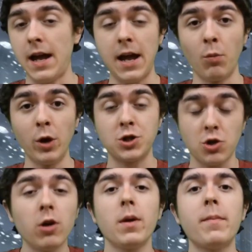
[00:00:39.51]
And which
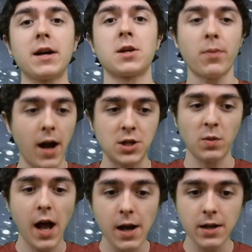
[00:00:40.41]
took me by surprise.
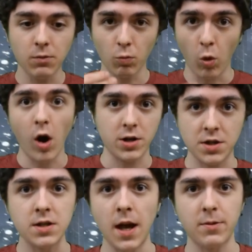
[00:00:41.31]
When I watched
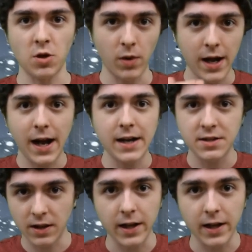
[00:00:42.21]
this episode, when I got into,